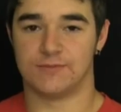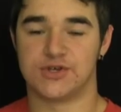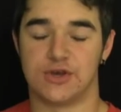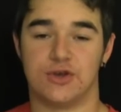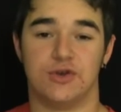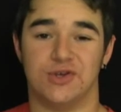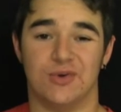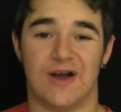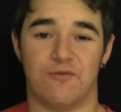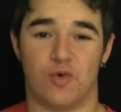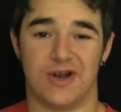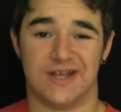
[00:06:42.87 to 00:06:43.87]
So you do
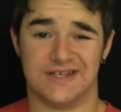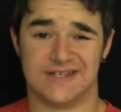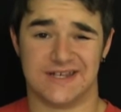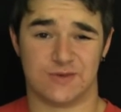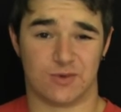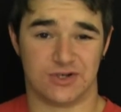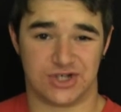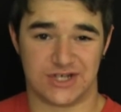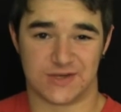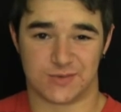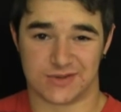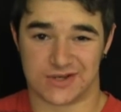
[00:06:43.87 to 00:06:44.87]
have one instance where
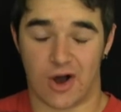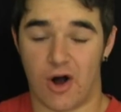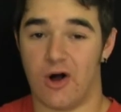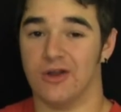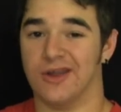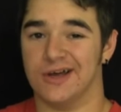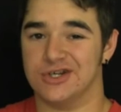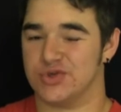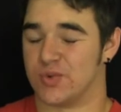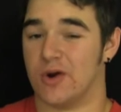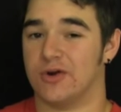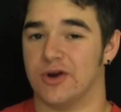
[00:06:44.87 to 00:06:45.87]
Jesus was called a
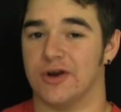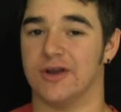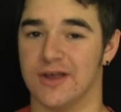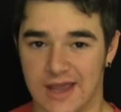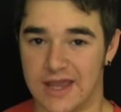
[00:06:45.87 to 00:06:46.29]
drunkard.